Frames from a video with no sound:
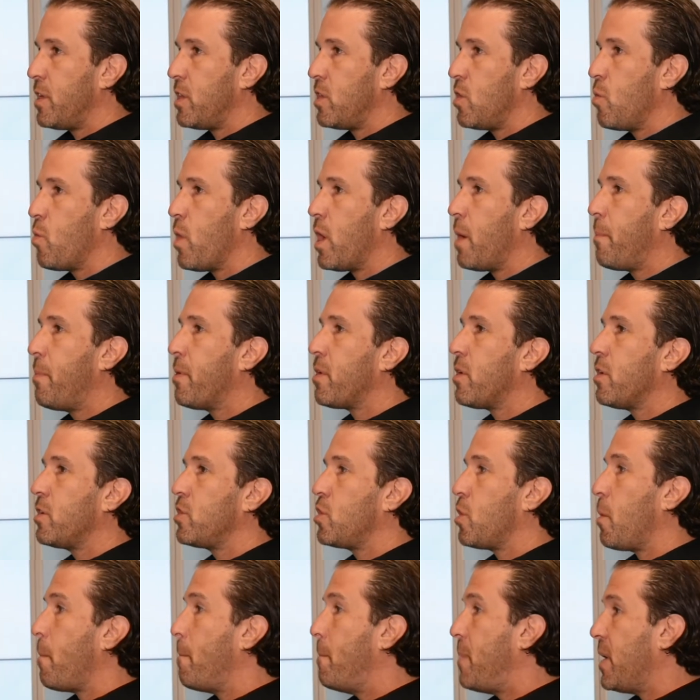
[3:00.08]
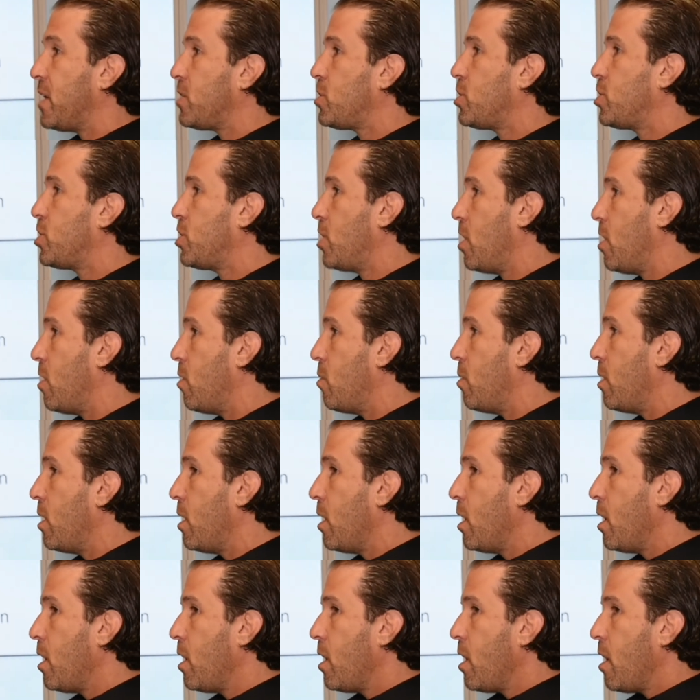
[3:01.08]
it. You want to put on your best show.
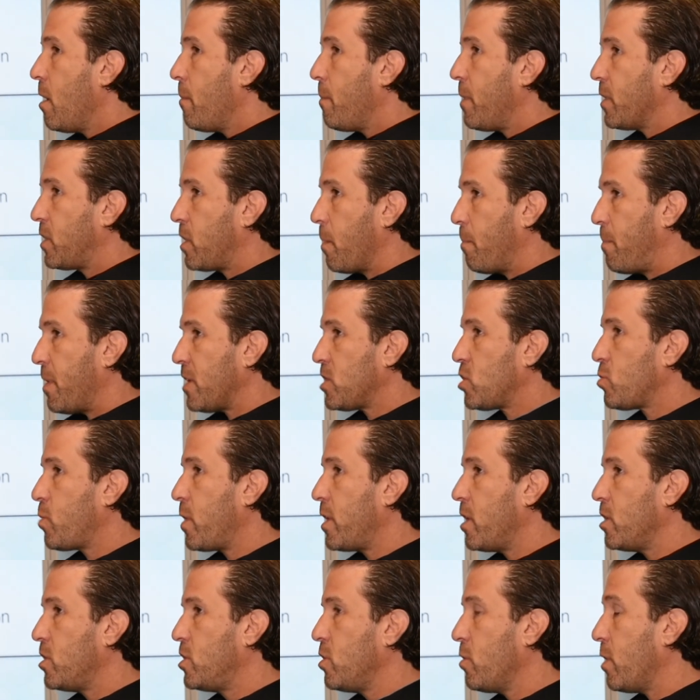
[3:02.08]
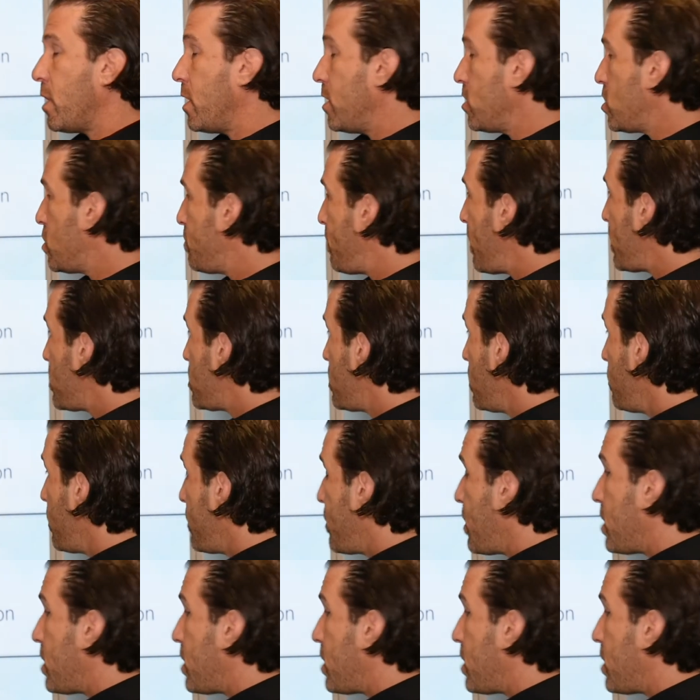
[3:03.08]
But the best way to do it, and especially with